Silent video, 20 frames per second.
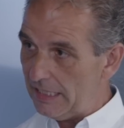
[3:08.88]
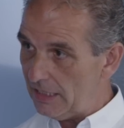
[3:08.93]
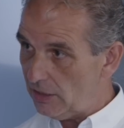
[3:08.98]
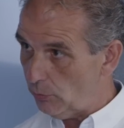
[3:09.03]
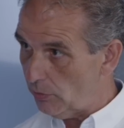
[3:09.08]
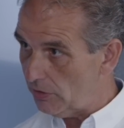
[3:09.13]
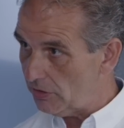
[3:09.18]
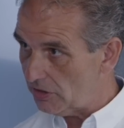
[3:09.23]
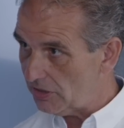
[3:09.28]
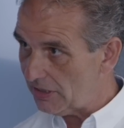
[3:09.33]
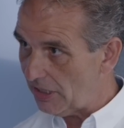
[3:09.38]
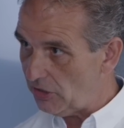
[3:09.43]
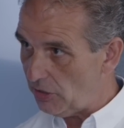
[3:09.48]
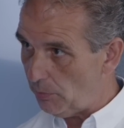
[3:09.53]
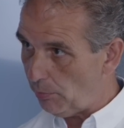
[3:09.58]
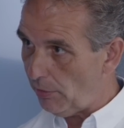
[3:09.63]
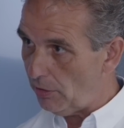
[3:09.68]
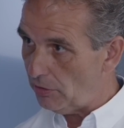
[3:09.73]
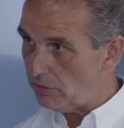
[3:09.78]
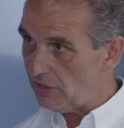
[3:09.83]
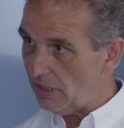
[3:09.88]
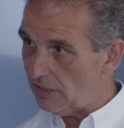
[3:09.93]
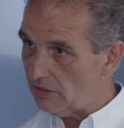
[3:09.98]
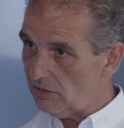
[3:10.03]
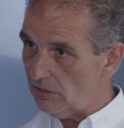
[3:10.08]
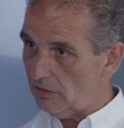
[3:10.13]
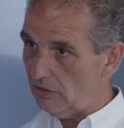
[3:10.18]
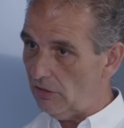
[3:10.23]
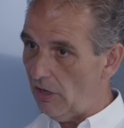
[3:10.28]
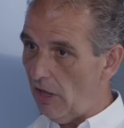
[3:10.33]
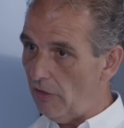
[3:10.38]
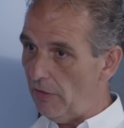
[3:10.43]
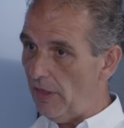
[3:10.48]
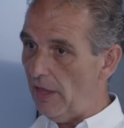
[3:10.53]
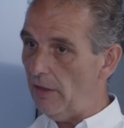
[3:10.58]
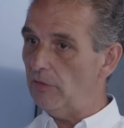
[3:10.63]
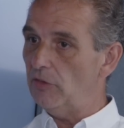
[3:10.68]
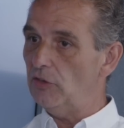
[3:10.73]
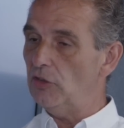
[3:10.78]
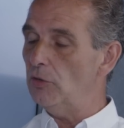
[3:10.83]
need to understand your process and, and
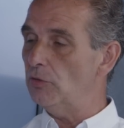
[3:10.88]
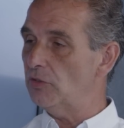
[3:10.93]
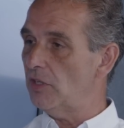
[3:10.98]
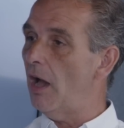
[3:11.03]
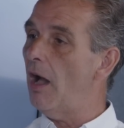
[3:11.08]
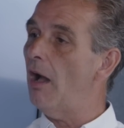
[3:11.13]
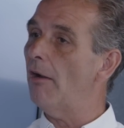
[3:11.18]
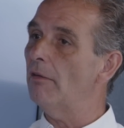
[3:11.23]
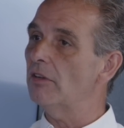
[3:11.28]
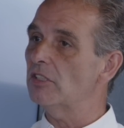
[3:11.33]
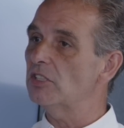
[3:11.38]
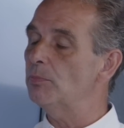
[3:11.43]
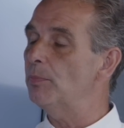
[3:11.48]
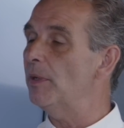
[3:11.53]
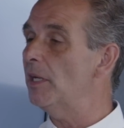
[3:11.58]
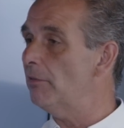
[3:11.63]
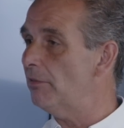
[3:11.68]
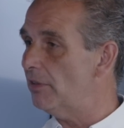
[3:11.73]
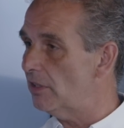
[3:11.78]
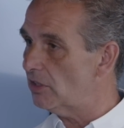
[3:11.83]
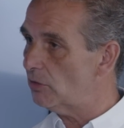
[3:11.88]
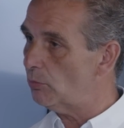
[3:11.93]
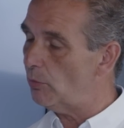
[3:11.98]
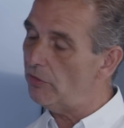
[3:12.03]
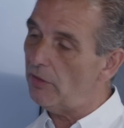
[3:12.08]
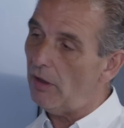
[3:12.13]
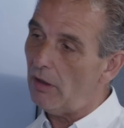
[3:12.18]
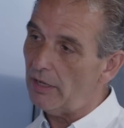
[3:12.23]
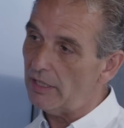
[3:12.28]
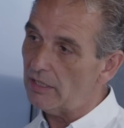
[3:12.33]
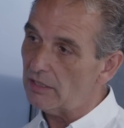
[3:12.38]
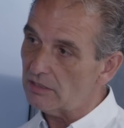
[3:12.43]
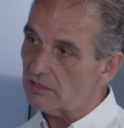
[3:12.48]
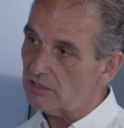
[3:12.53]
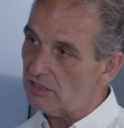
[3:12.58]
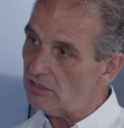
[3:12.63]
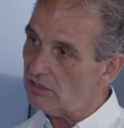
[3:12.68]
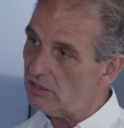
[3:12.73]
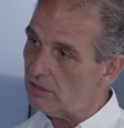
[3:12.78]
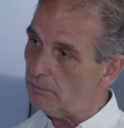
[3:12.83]
then use our experience with the HYCUT
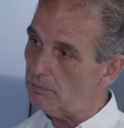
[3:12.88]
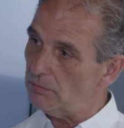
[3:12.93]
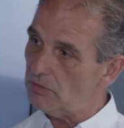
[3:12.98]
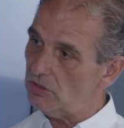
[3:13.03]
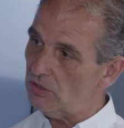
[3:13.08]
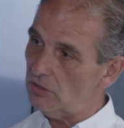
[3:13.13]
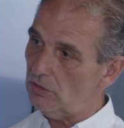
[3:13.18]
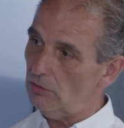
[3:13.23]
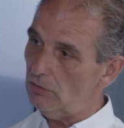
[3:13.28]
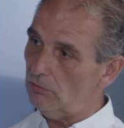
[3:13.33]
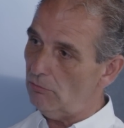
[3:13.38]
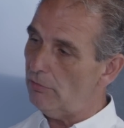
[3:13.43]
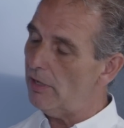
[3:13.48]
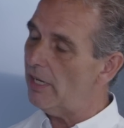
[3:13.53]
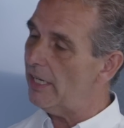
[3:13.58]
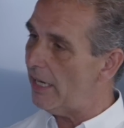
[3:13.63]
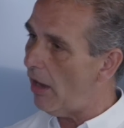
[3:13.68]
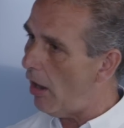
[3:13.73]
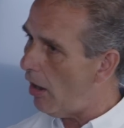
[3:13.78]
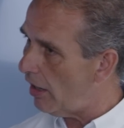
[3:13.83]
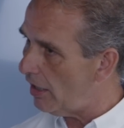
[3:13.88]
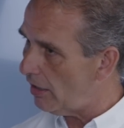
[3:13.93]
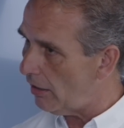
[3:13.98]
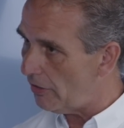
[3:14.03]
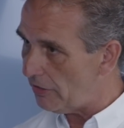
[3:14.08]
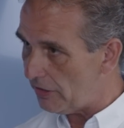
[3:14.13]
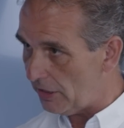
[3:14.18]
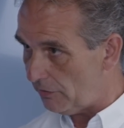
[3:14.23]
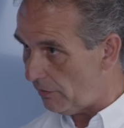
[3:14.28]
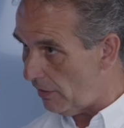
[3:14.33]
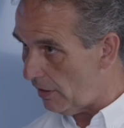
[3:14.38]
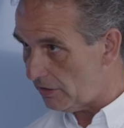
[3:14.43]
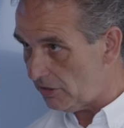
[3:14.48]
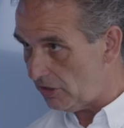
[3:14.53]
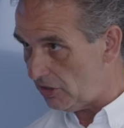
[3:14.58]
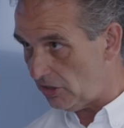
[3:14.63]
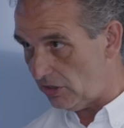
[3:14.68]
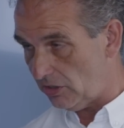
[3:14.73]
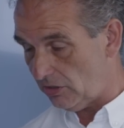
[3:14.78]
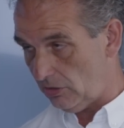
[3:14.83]
system to really highlight the
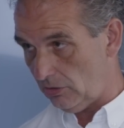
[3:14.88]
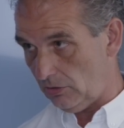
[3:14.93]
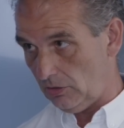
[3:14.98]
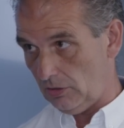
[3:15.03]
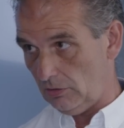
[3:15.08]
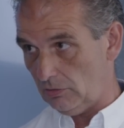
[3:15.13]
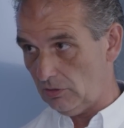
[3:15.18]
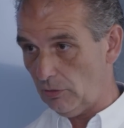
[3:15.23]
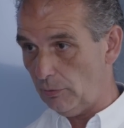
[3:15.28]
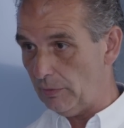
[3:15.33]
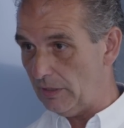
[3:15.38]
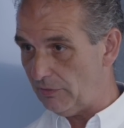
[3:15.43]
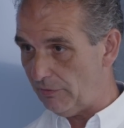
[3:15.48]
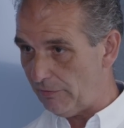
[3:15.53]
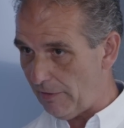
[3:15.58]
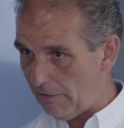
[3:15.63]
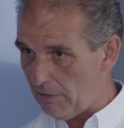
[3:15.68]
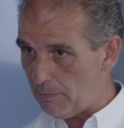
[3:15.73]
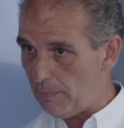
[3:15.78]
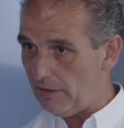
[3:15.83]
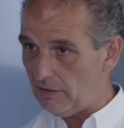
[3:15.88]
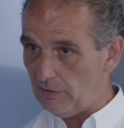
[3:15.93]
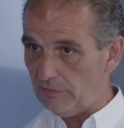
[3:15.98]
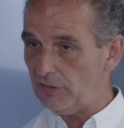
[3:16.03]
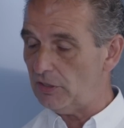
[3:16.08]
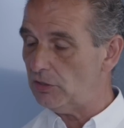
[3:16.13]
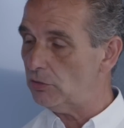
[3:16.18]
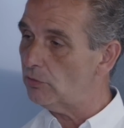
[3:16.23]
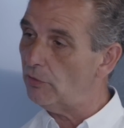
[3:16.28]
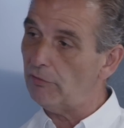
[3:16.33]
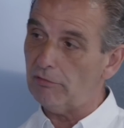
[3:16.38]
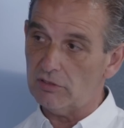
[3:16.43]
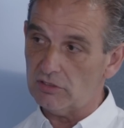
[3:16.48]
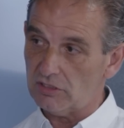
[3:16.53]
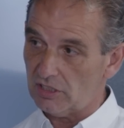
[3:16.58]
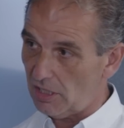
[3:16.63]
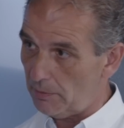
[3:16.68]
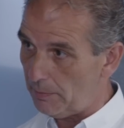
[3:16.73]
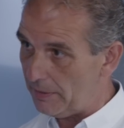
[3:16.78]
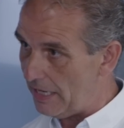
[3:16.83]
advantages to you. So it's very beneficial for us
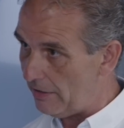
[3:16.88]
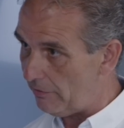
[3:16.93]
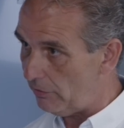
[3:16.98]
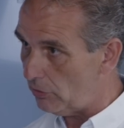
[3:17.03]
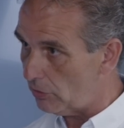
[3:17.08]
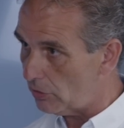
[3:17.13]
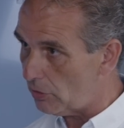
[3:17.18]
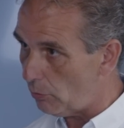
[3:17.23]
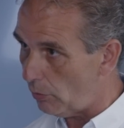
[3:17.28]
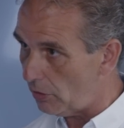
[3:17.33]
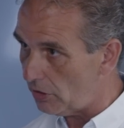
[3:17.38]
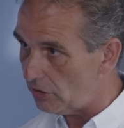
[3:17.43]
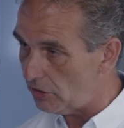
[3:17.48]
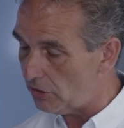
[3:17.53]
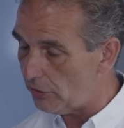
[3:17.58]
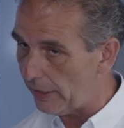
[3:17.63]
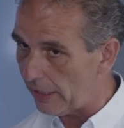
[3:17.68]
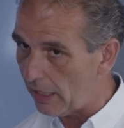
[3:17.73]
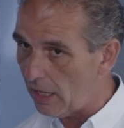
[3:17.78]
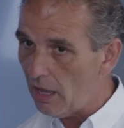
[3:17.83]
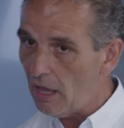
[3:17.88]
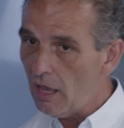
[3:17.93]
to come and have a look at what you're doing.